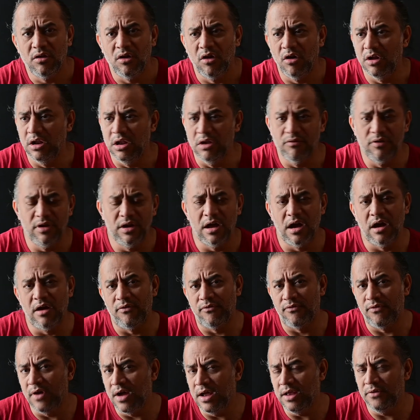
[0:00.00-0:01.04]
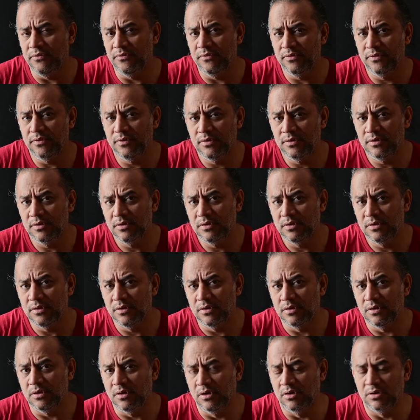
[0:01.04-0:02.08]
or even R5,
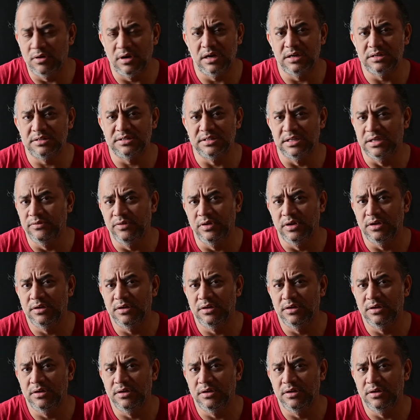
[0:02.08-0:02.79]
or R7.